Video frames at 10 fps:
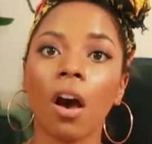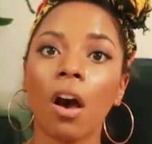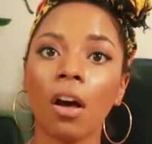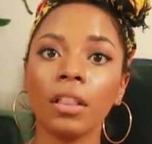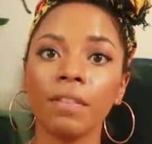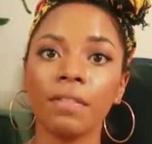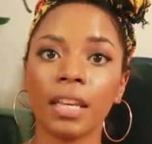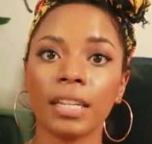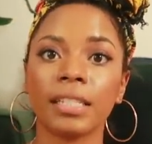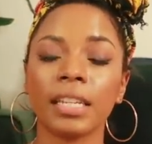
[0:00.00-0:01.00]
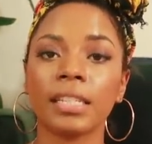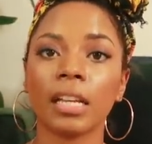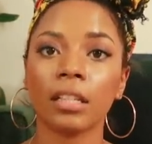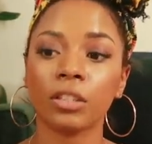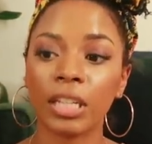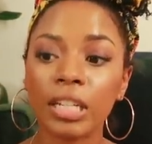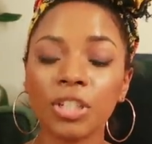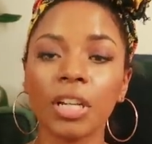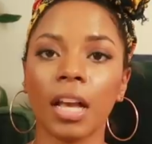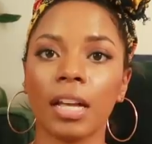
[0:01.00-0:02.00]
all of this is
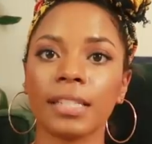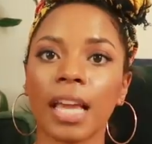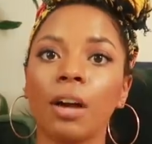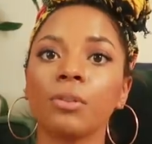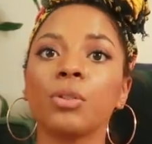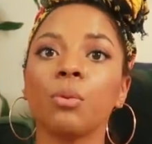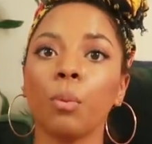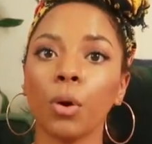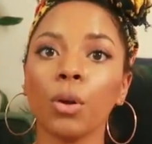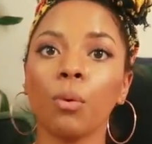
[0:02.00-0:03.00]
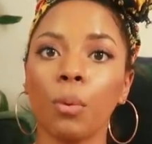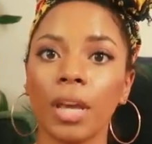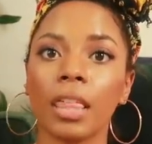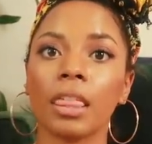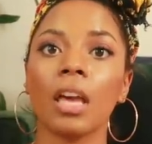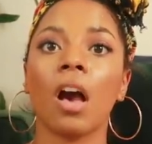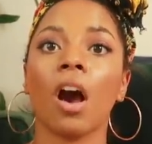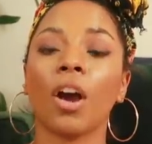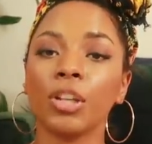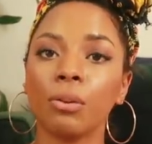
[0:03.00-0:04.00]
teaching us how to work with
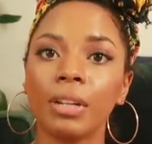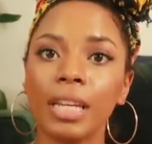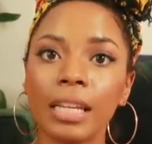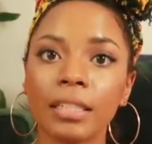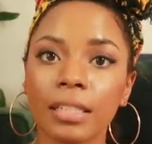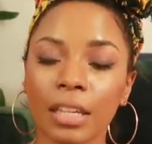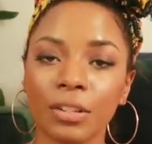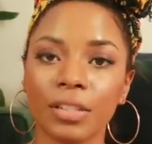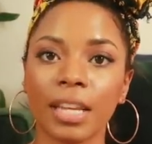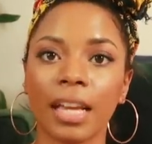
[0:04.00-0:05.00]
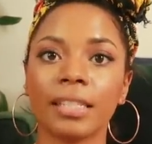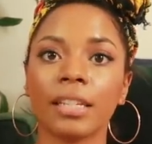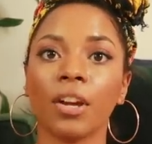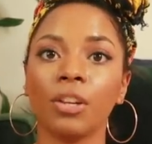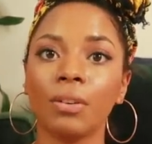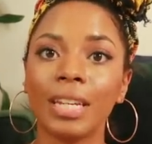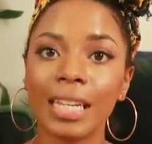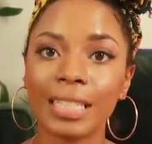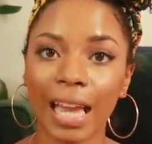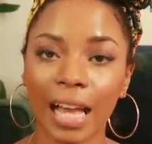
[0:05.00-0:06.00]
our unique skill sets, our
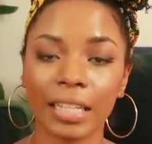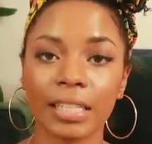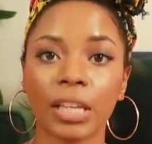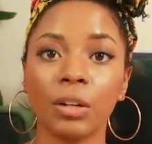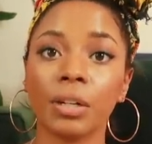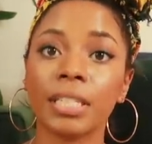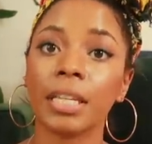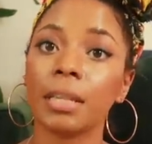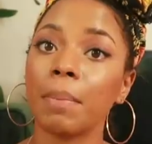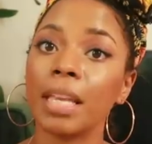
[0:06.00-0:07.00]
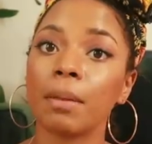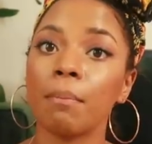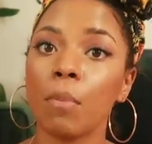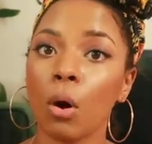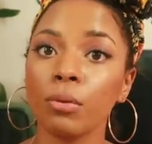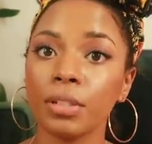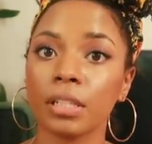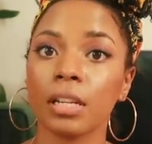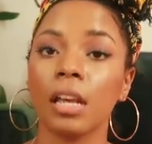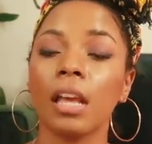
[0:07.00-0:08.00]
unique talents in order to make the most
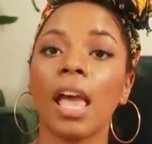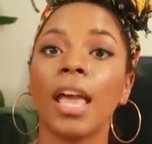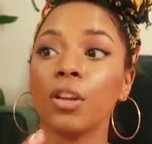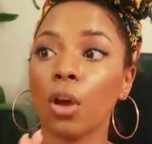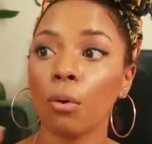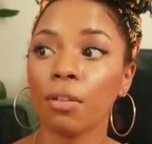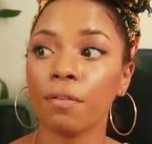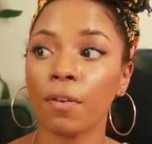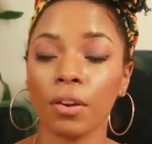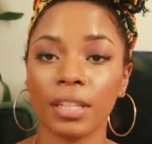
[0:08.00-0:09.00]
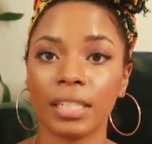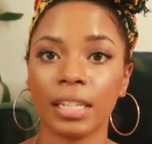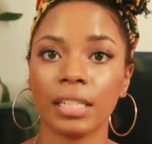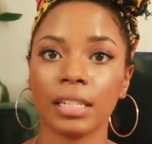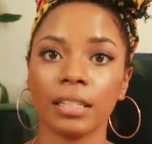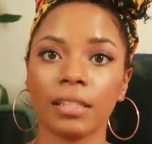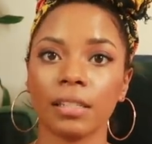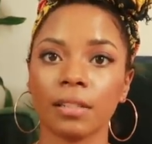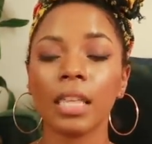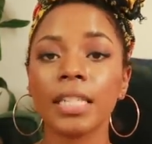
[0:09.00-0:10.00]
and go the farthest distance.
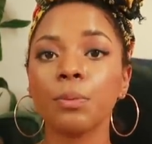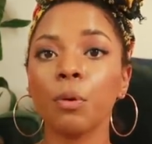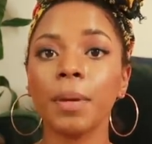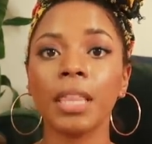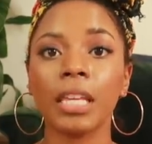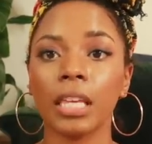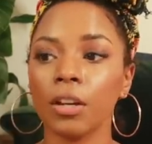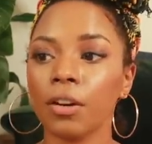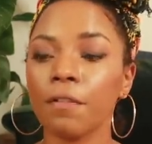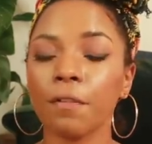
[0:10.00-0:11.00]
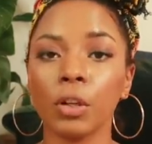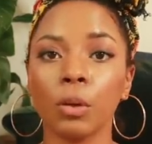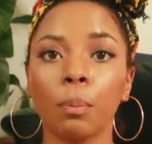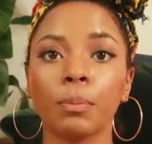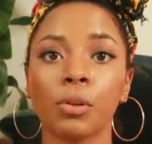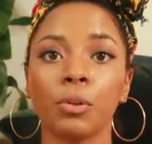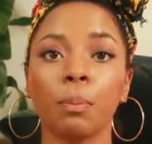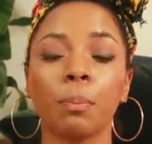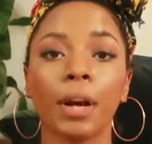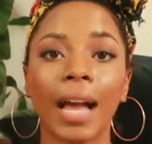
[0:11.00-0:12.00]
This will be the year for you to
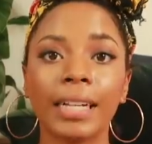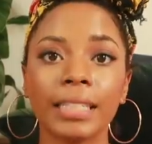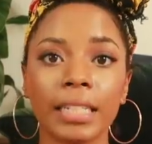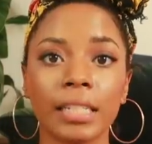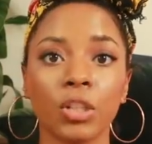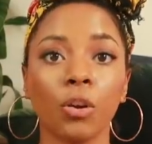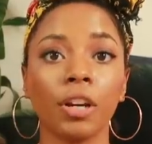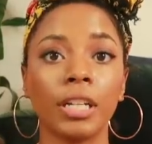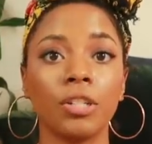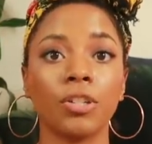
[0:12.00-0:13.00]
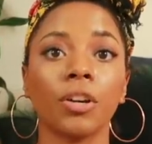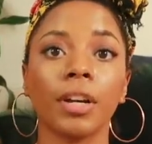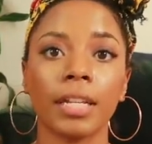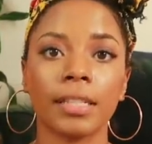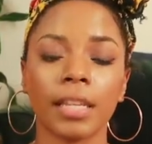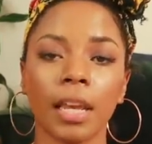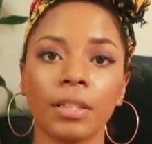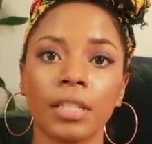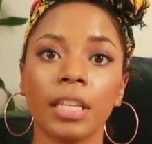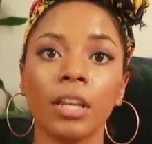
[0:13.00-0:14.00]
practice your endurance.
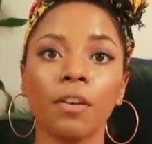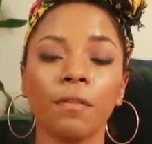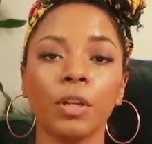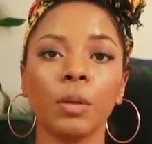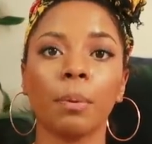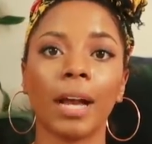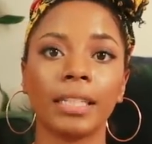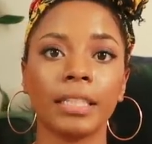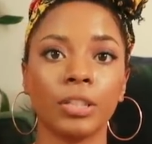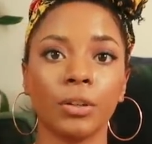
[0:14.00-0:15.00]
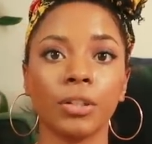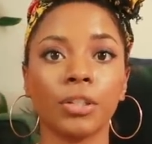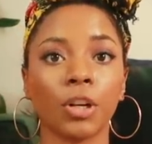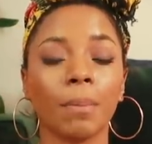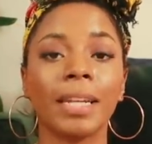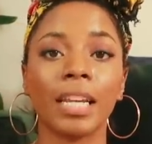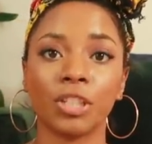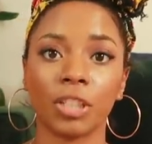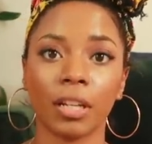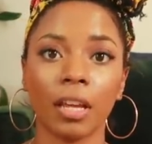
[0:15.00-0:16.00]
It's the year for you to practice your
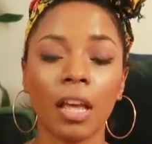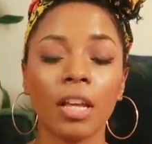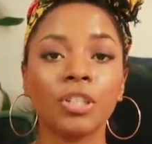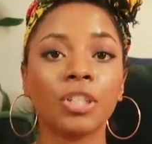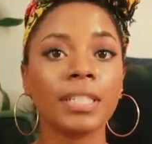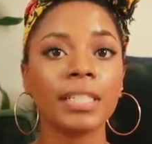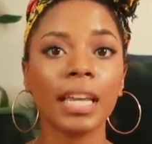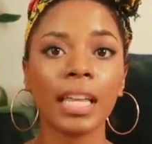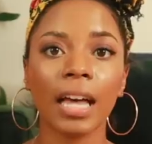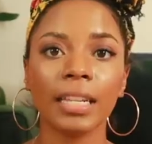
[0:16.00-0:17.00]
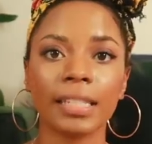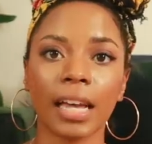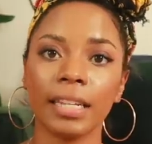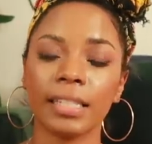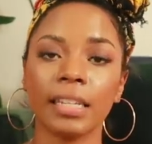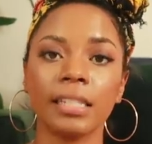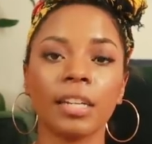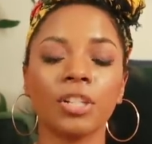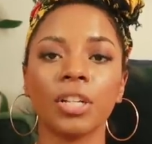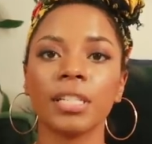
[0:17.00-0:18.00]
determination. Just like goddess Isis,
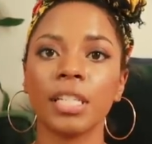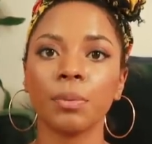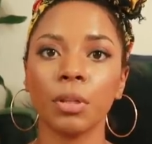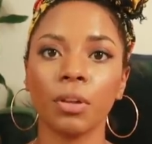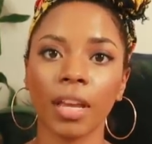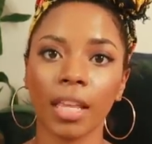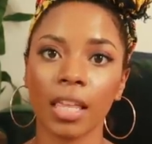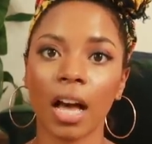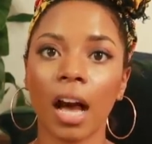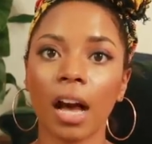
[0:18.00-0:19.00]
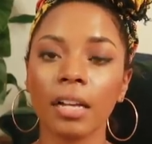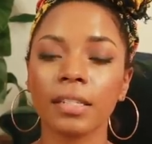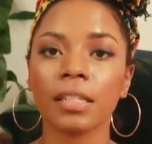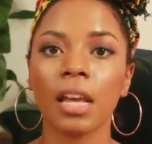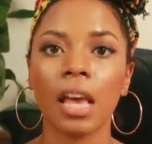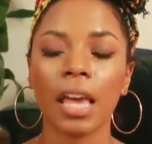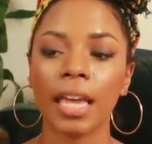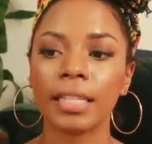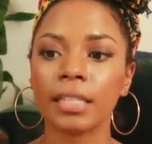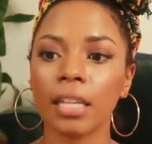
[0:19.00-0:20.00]
and just as we look at the ox,
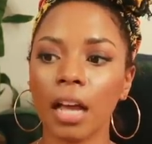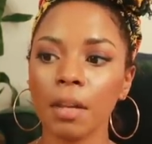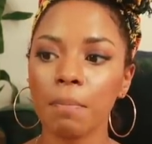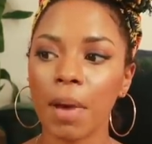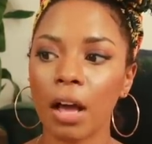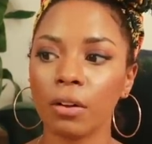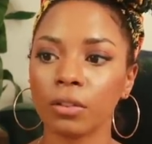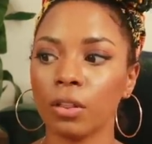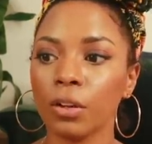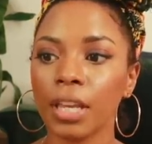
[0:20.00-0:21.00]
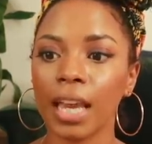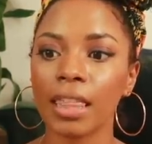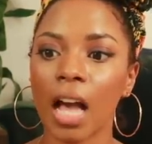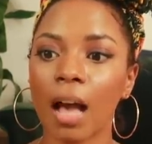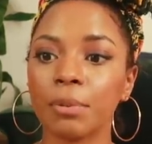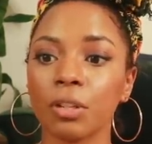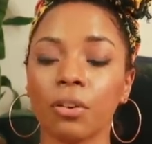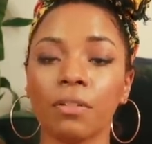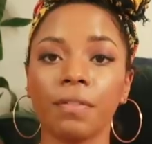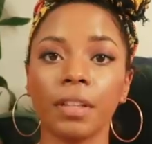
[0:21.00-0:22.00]
it's not about looking at the obstacle
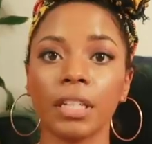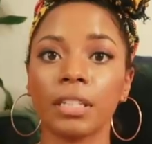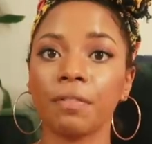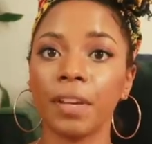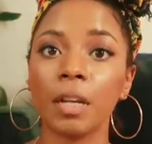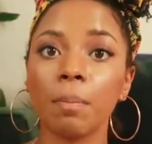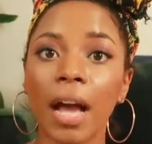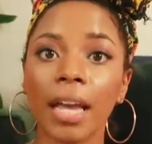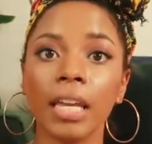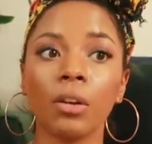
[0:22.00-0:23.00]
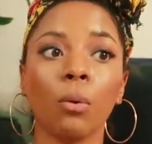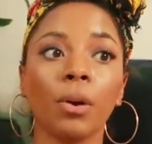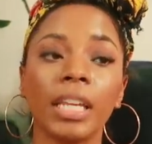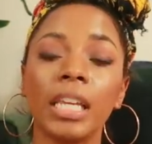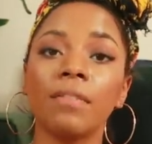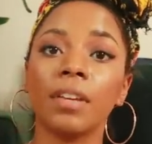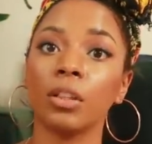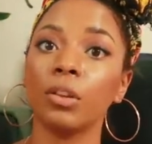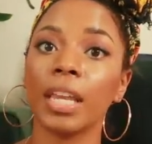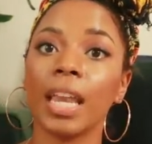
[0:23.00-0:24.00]
and feeling defeated by it, or
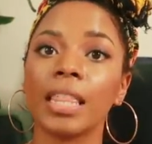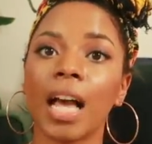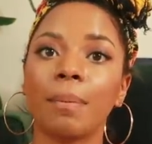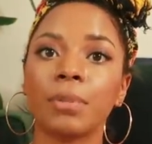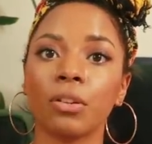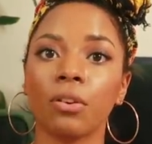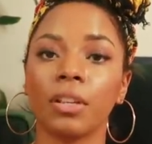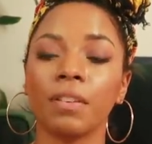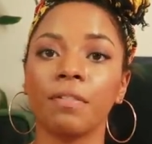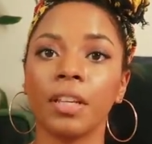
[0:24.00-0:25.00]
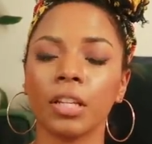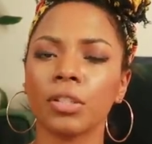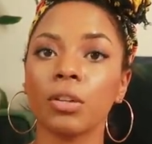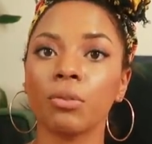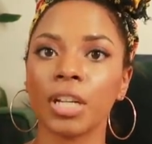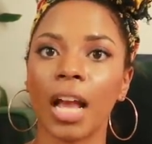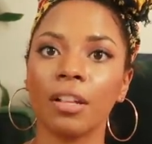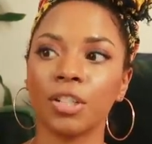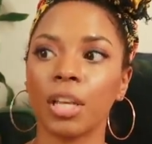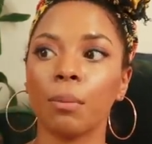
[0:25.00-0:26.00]
even looking at the obstacle and feeling so
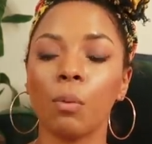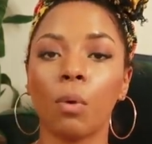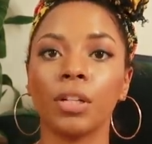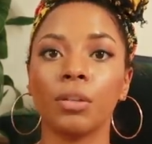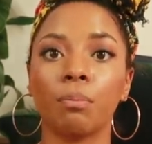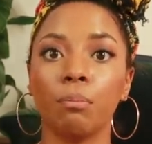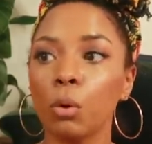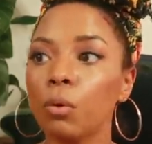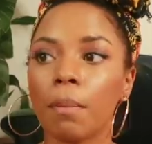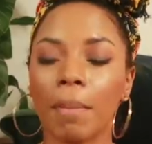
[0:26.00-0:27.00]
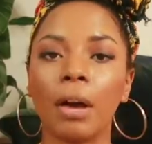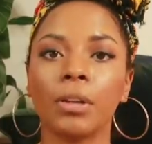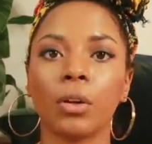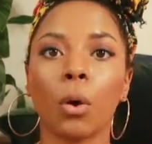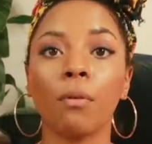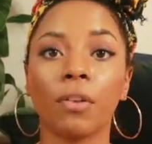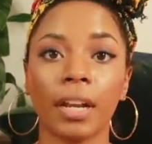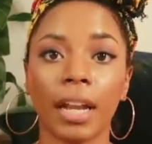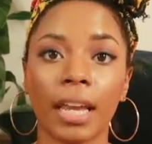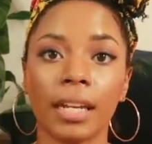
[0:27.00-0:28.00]
challenged that we want to move a mountain
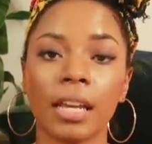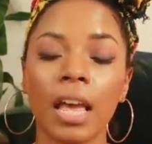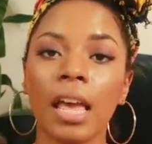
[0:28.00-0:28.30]
overnight.